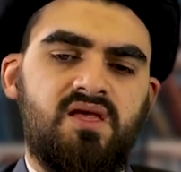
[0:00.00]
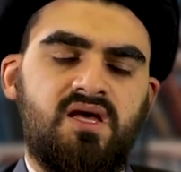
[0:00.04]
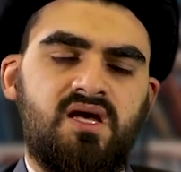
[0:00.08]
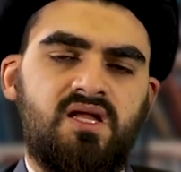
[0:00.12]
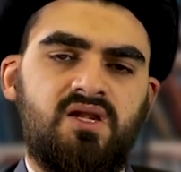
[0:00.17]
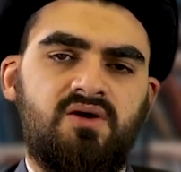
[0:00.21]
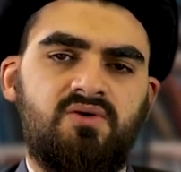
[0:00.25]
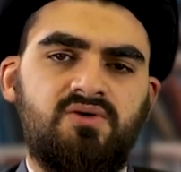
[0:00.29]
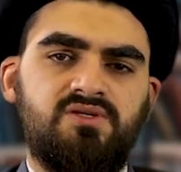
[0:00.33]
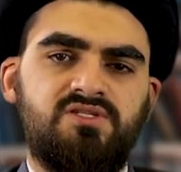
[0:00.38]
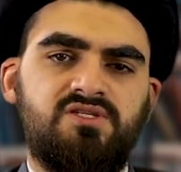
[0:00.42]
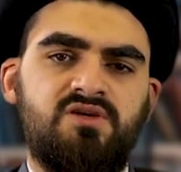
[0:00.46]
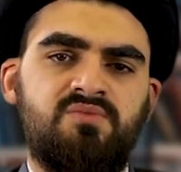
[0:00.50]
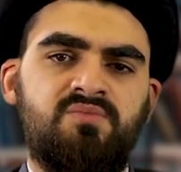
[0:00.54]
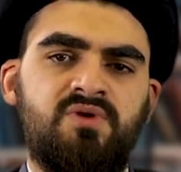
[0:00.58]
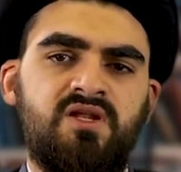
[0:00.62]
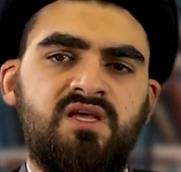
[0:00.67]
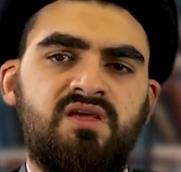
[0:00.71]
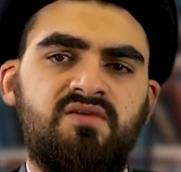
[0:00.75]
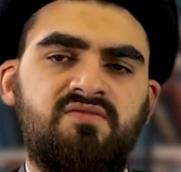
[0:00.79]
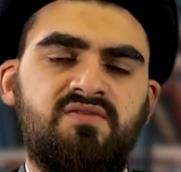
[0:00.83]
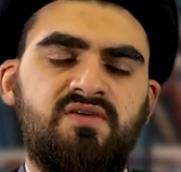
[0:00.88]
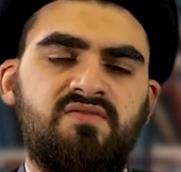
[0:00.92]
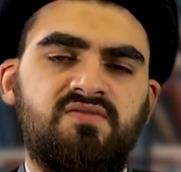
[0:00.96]
And I also
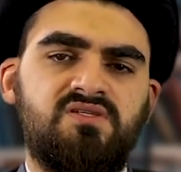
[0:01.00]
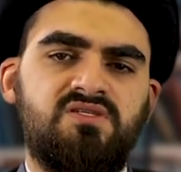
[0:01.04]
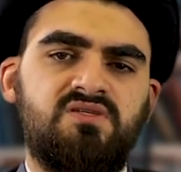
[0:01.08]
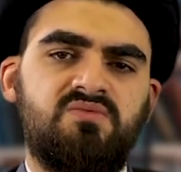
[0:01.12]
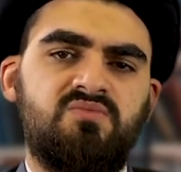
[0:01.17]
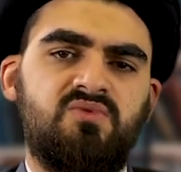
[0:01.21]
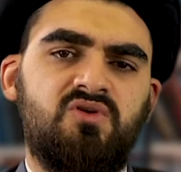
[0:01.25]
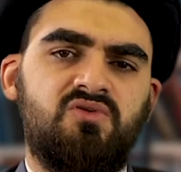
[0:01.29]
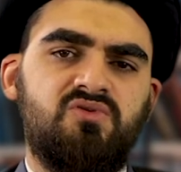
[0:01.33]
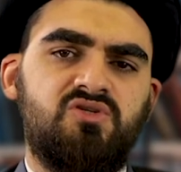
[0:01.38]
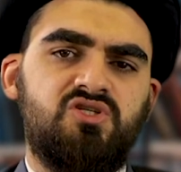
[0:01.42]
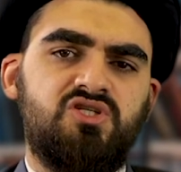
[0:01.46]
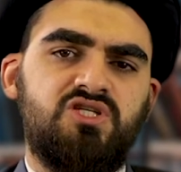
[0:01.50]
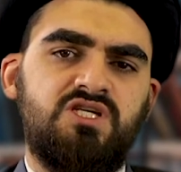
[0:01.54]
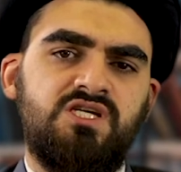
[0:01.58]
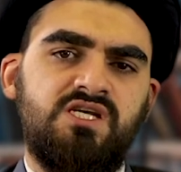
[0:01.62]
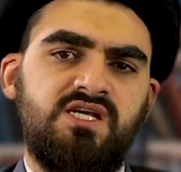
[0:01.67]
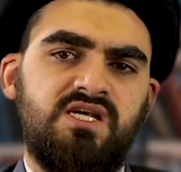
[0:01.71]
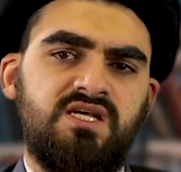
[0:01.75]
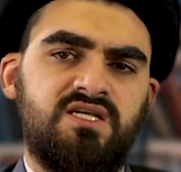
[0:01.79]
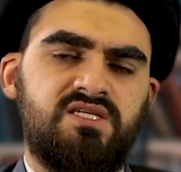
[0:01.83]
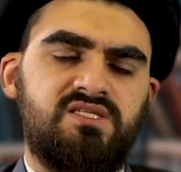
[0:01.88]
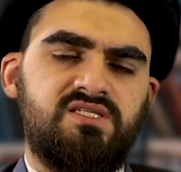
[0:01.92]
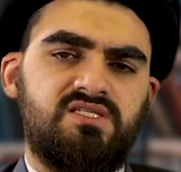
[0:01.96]
believe even some
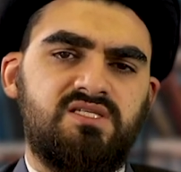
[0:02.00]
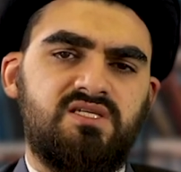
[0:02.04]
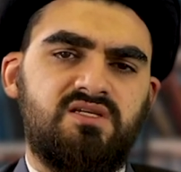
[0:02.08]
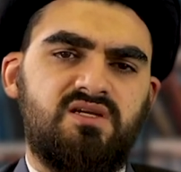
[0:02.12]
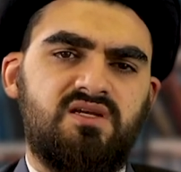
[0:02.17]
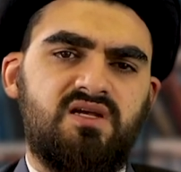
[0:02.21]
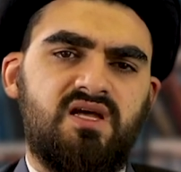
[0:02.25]
non-Shi'is